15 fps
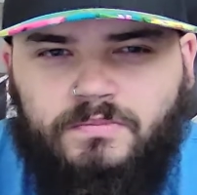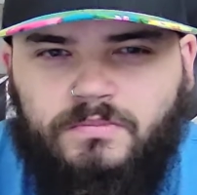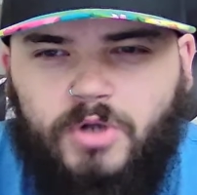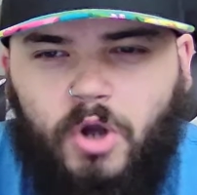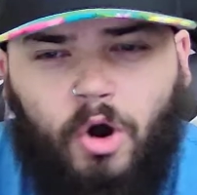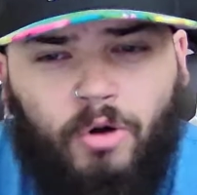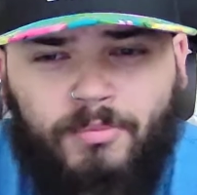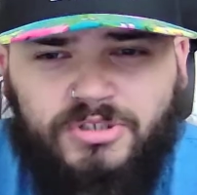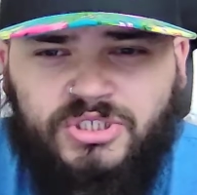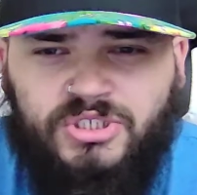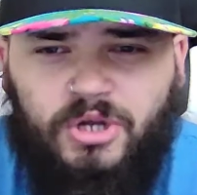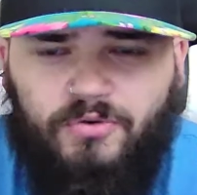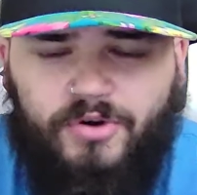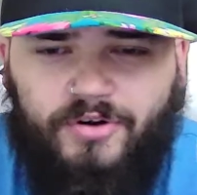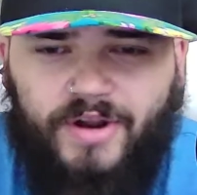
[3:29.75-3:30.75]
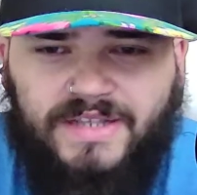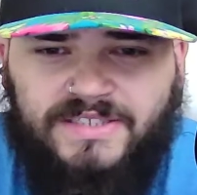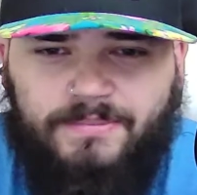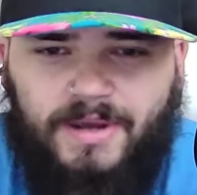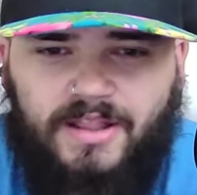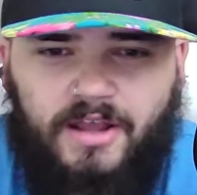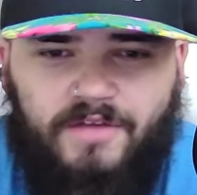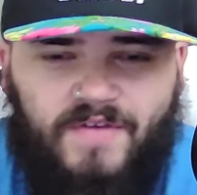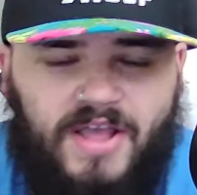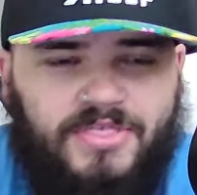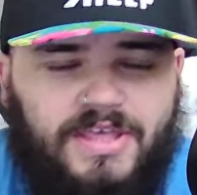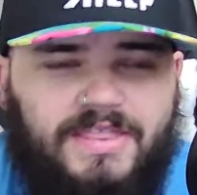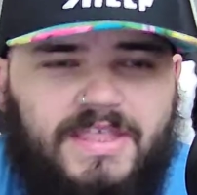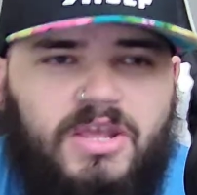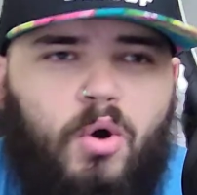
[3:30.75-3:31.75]
almost no regrets in my life. I
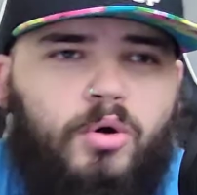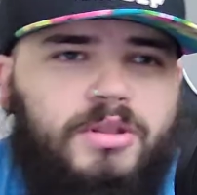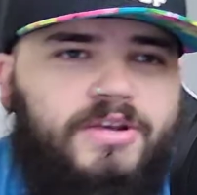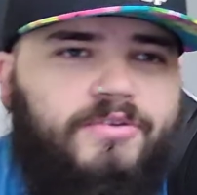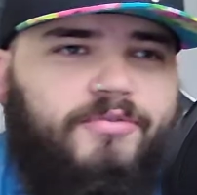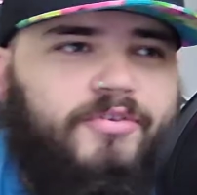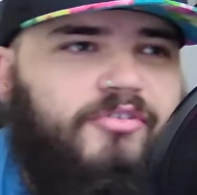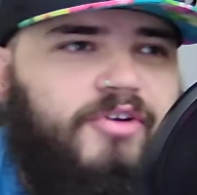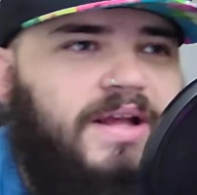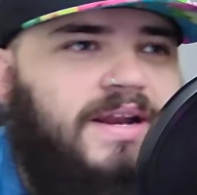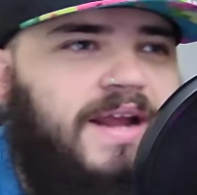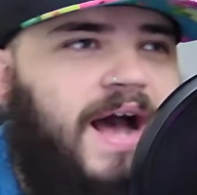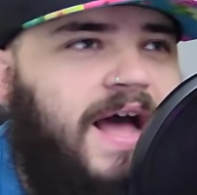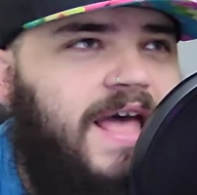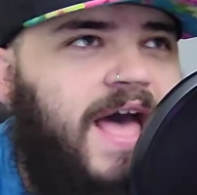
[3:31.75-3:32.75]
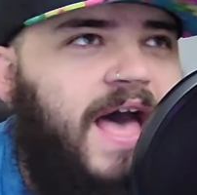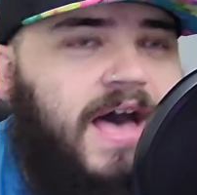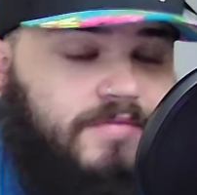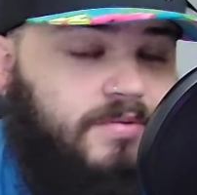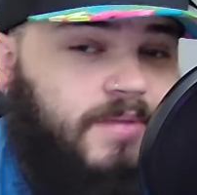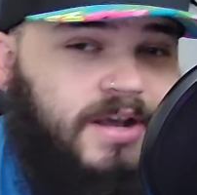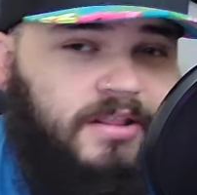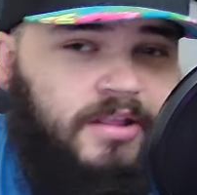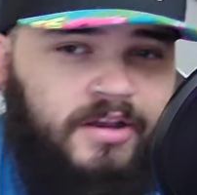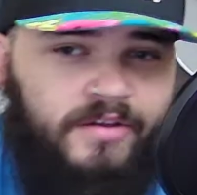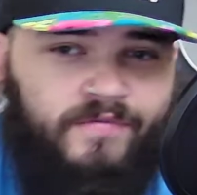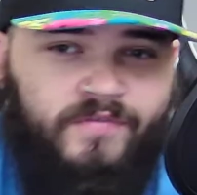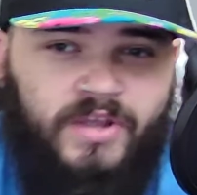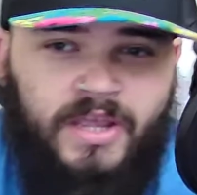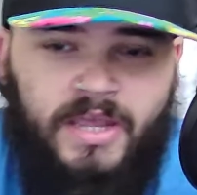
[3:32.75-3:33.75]
think the only regret I have in my
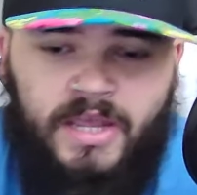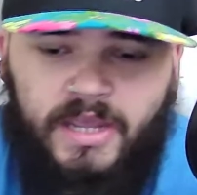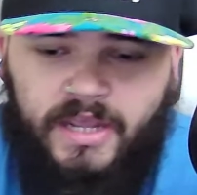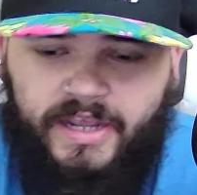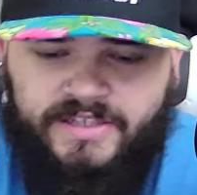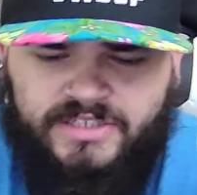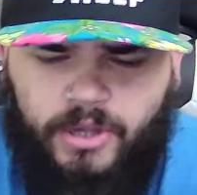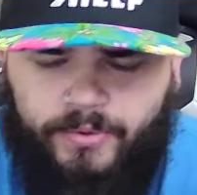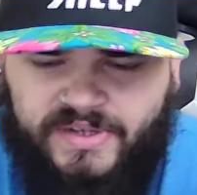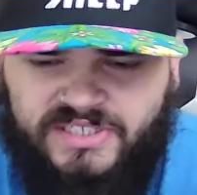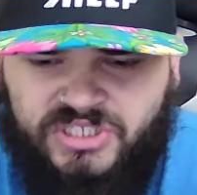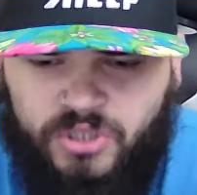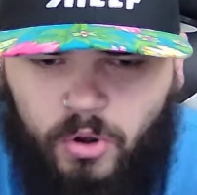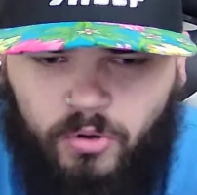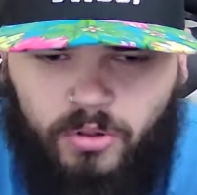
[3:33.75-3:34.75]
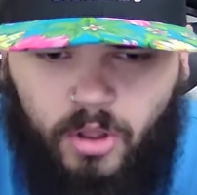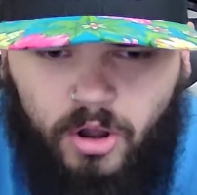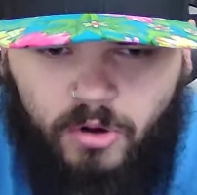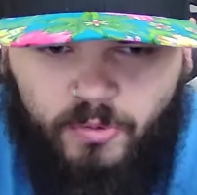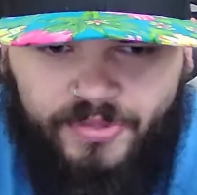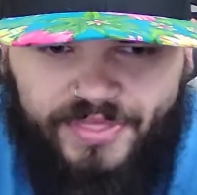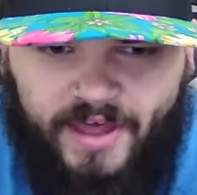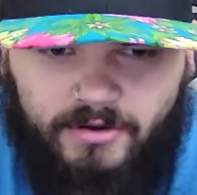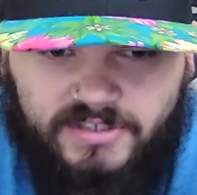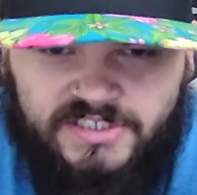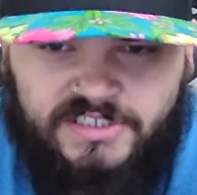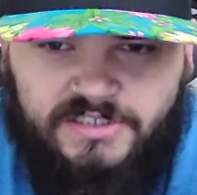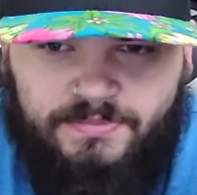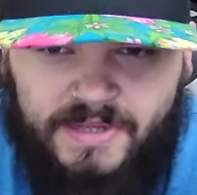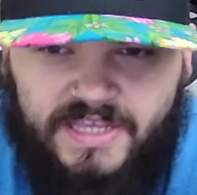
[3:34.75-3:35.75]
life is going so long without
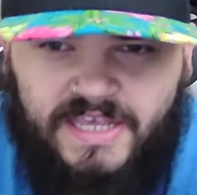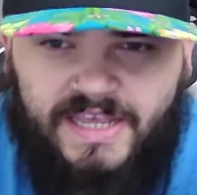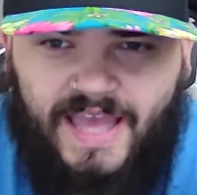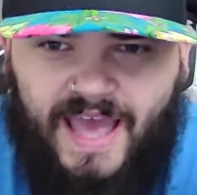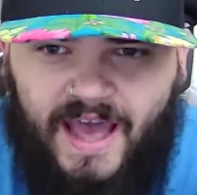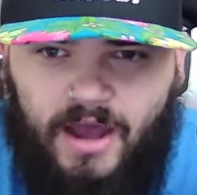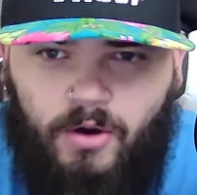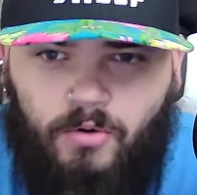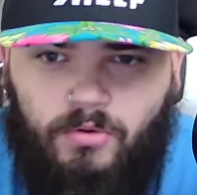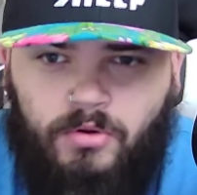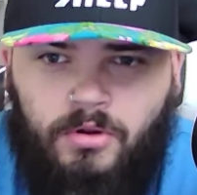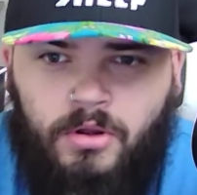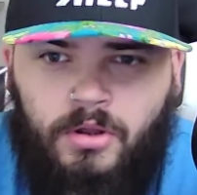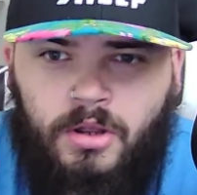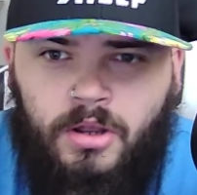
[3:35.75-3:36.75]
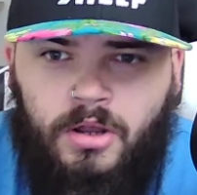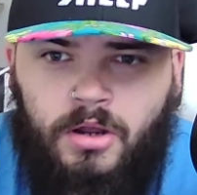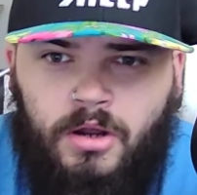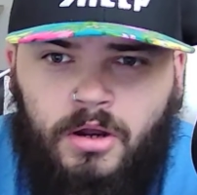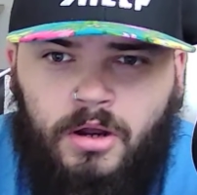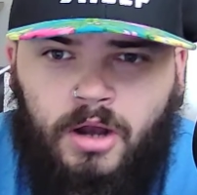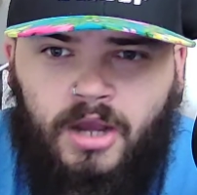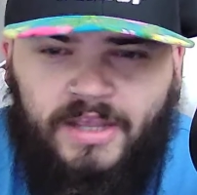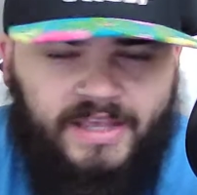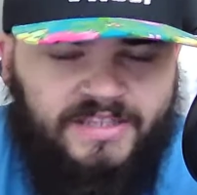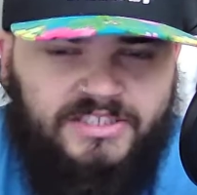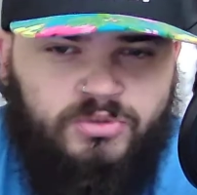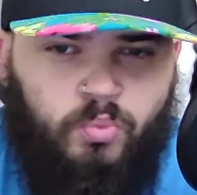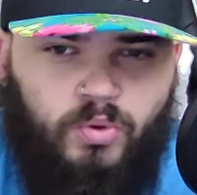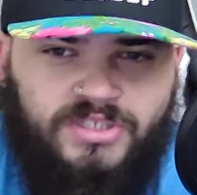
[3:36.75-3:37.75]
speaking out
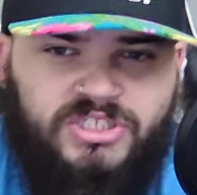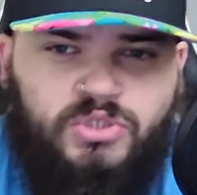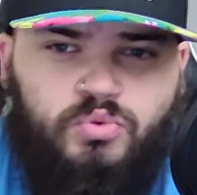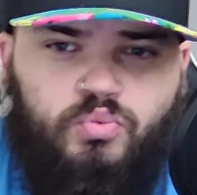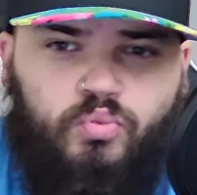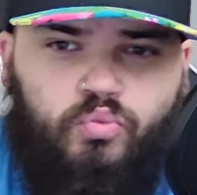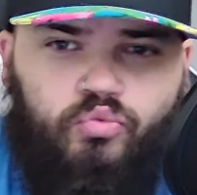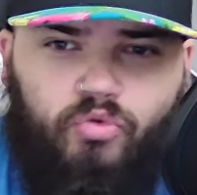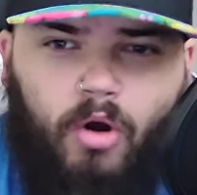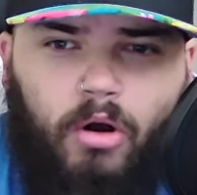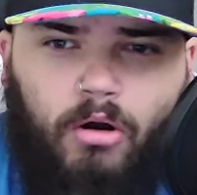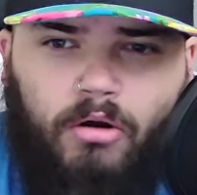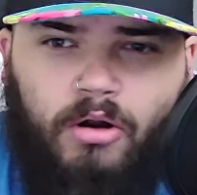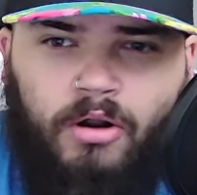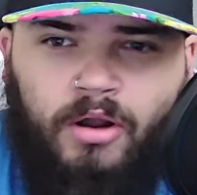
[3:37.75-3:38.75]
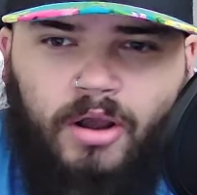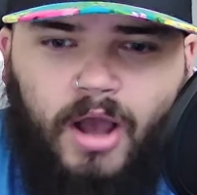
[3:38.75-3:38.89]
against what's wrong.